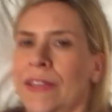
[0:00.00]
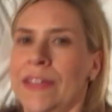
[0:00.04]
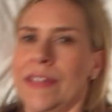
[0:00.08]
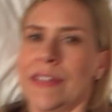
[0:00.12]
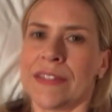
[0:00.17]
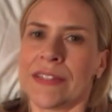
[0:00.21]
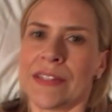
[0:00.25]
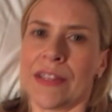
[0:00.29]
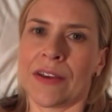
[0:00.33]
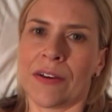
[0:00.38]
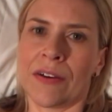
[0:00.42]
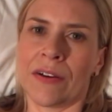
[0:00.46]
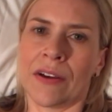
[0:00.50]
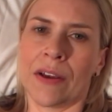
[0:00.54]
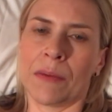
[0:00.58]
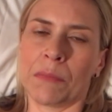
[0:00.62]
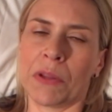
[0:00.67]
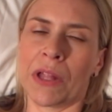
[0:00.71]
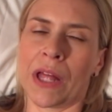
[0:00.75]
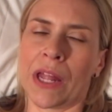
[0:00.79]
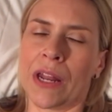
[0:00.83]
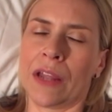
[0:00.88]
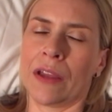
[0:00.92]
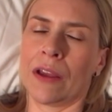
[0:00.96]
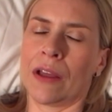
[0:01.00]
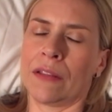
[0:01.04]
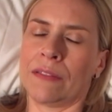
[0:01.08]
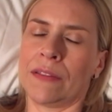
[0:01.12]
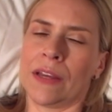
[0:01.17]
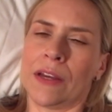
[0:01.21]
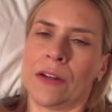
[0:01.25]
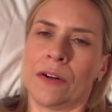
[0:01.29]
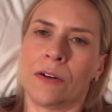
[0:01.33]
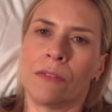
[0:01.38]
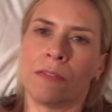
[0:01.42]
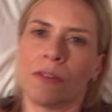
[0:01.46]
So, I'm glad I got
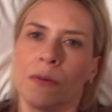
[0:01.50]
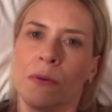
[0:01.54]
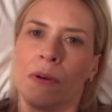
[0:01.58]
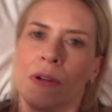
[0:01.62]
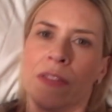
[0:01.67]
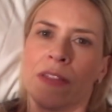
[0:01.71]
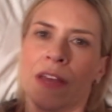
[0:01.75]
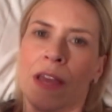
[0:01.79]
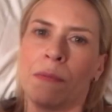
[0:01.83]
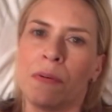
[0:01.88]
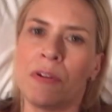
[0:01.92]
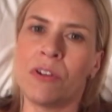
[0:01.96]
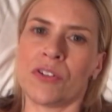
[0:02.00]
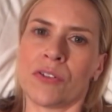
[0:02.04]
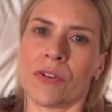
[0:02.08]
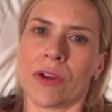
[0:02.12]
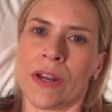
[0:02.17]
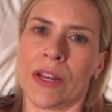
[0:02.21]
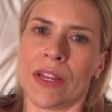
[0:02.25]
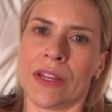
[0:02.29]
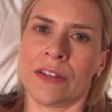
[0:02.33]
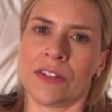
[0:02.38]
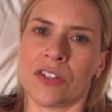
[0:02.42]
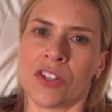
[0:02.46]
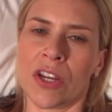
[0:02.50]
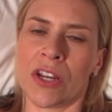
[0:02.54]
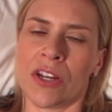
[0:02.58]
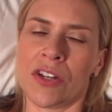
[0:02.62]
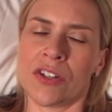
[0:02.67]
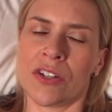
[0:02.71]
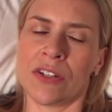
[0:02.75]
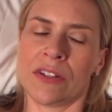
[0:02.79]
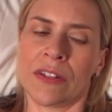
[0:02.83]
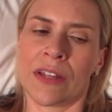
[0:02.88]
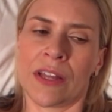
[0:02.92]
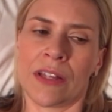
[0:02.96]
that over with. I've been dreading
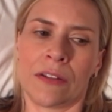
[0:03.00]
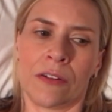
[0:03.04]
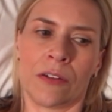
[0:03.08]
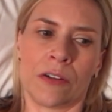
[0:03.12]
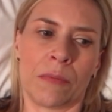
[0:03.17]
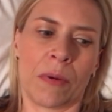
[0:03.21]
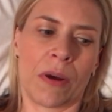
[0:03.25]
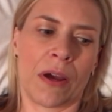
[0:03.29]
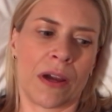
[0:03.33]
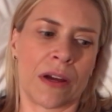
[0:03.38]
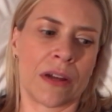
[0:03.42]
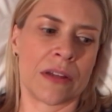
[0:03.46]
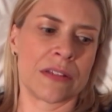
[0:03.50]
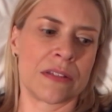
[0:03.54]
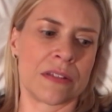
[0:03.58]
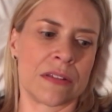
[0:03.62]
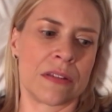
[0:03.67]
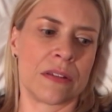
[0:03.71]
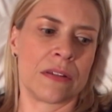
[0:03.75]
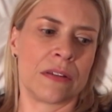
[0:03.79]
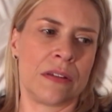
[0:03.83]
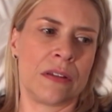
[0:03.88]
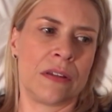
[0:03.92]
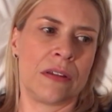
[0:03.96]
changing that litter box.